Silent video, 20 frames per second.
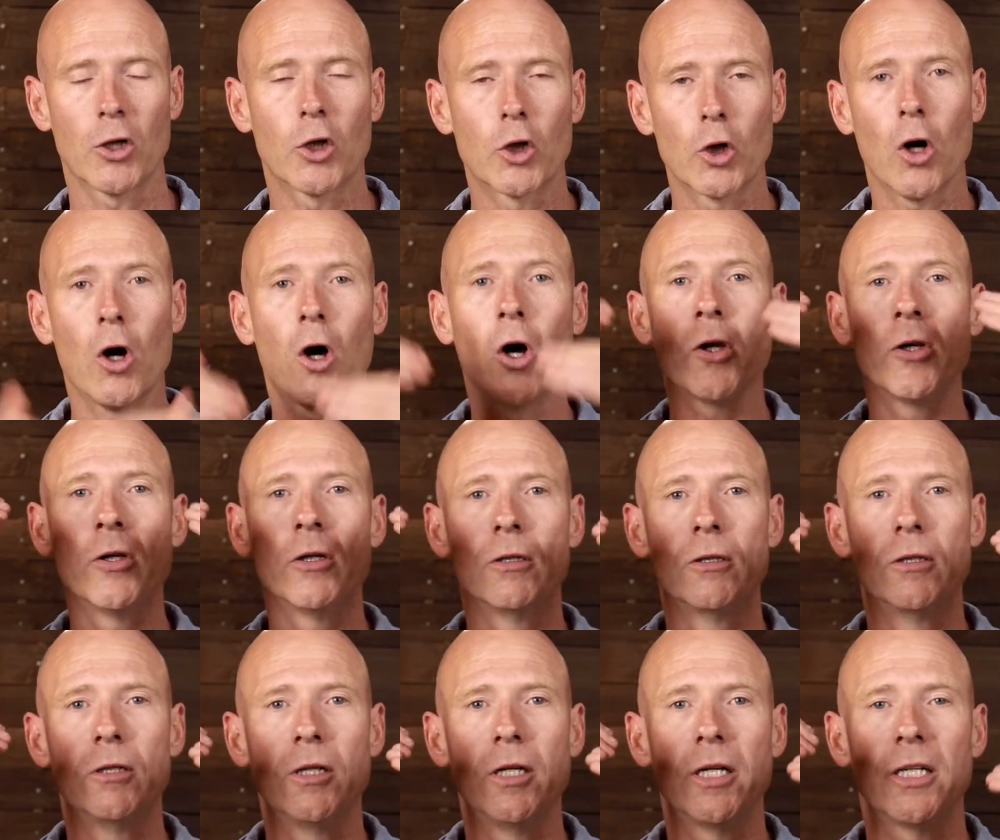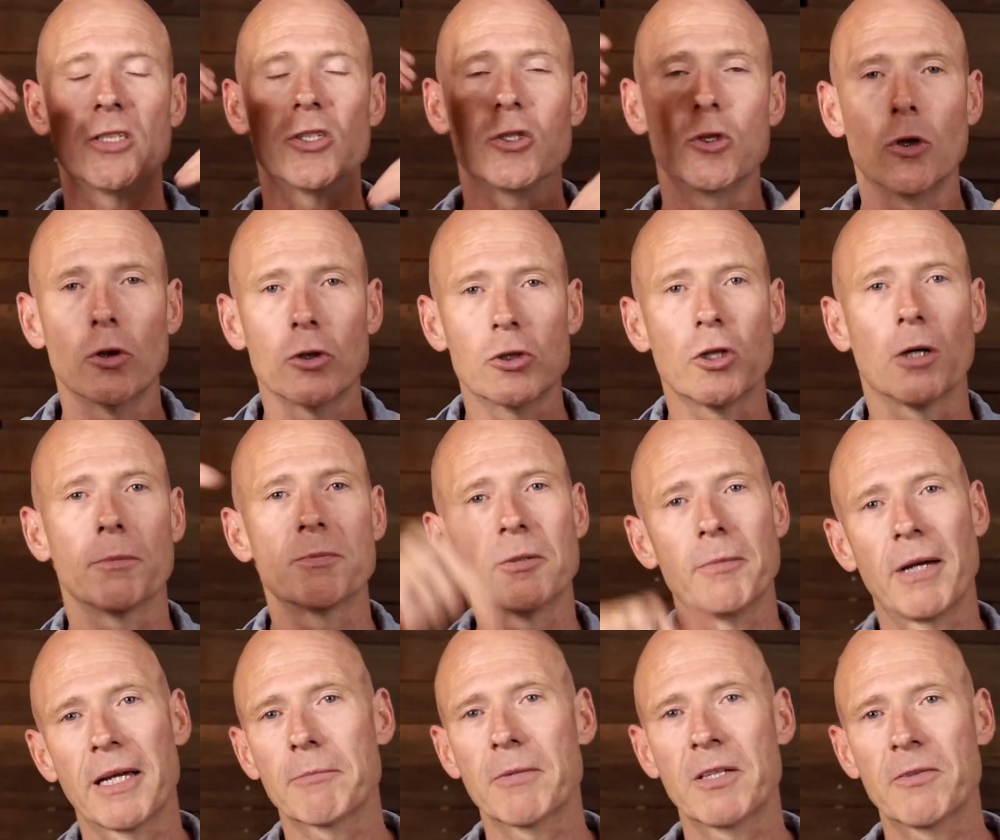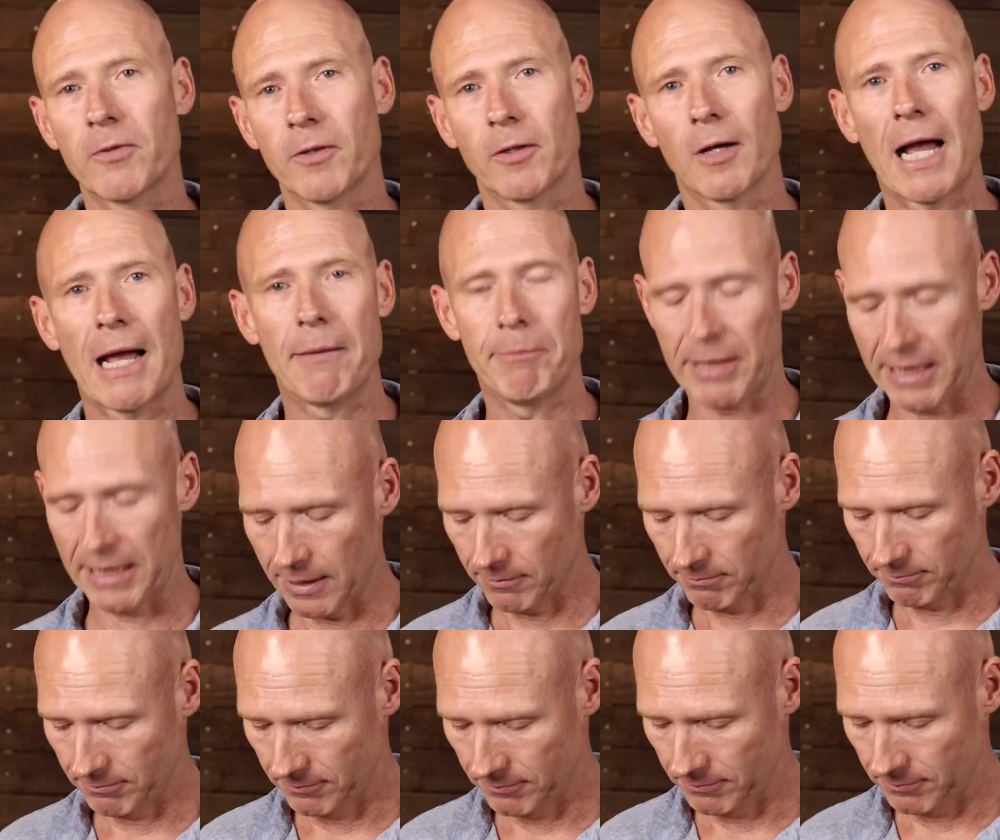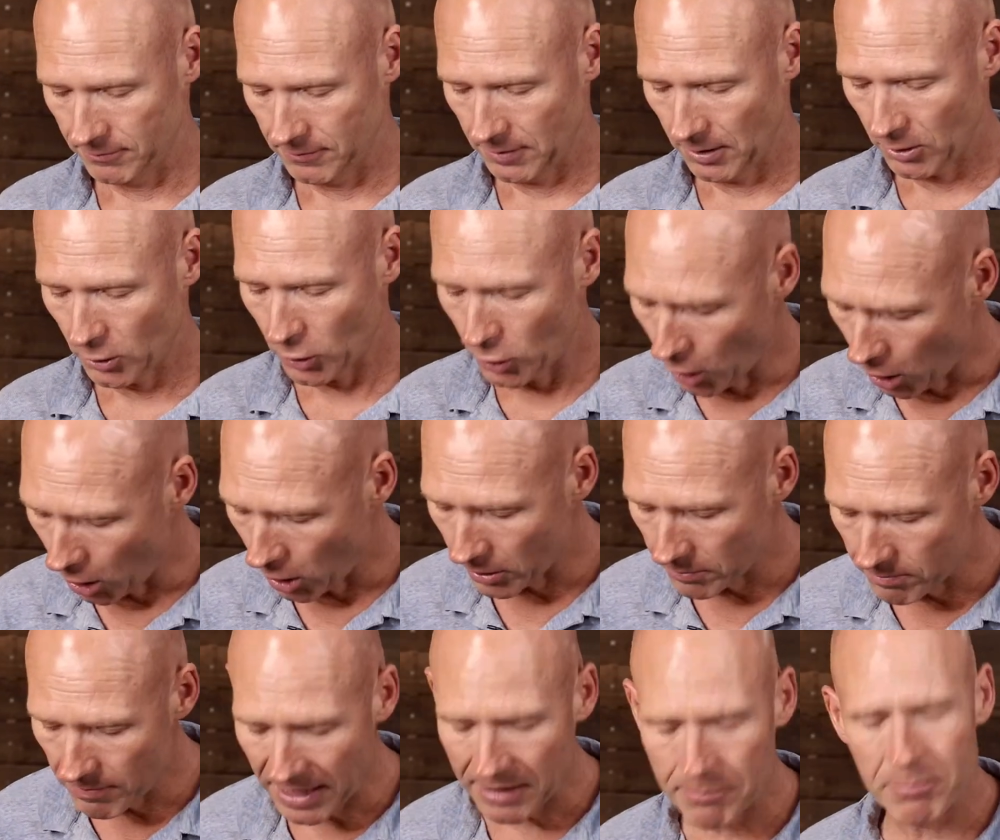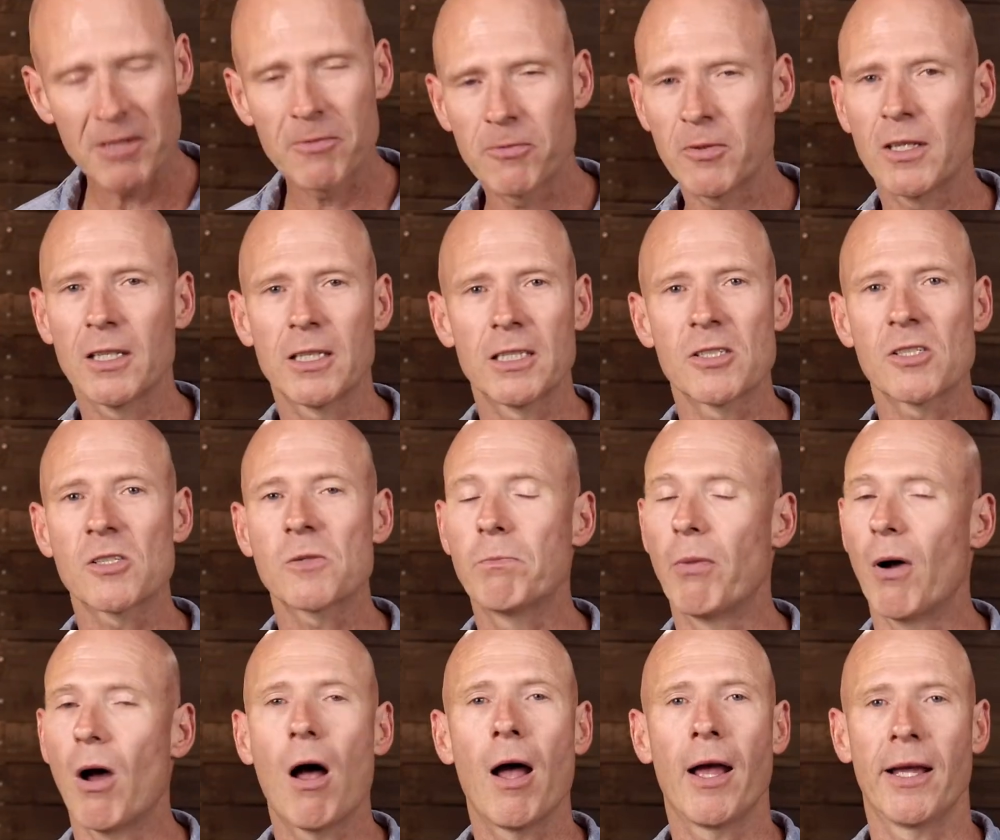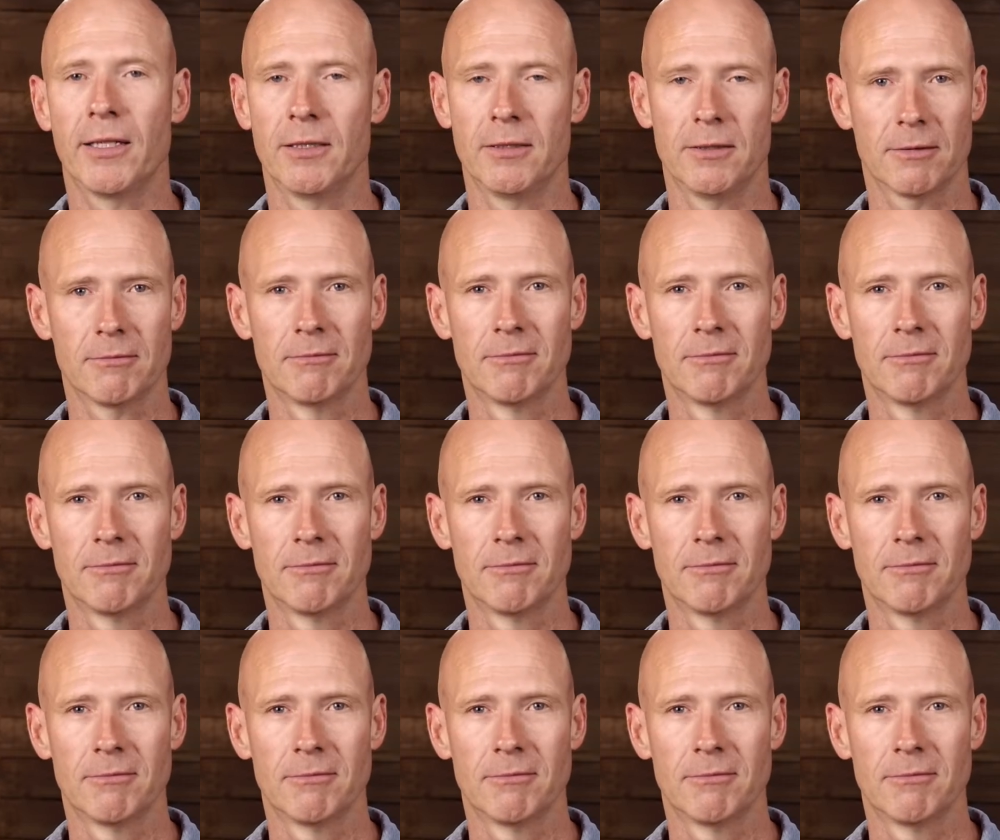God, it's your job to make me feel happy. God, make me feel inspired.